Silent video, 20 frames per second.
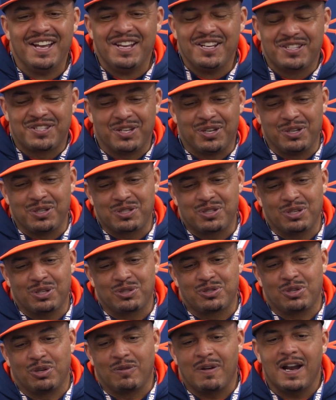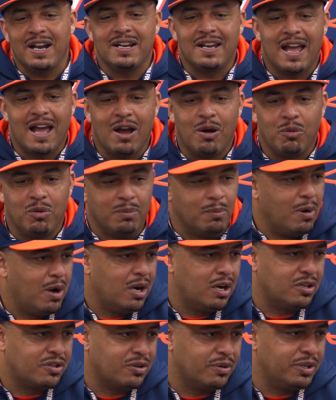so right now we're
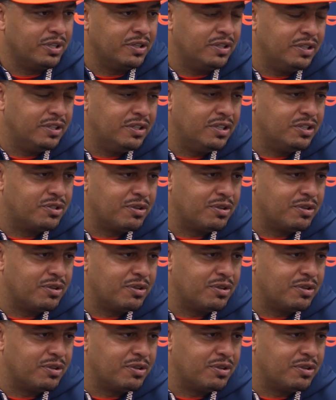monitoring the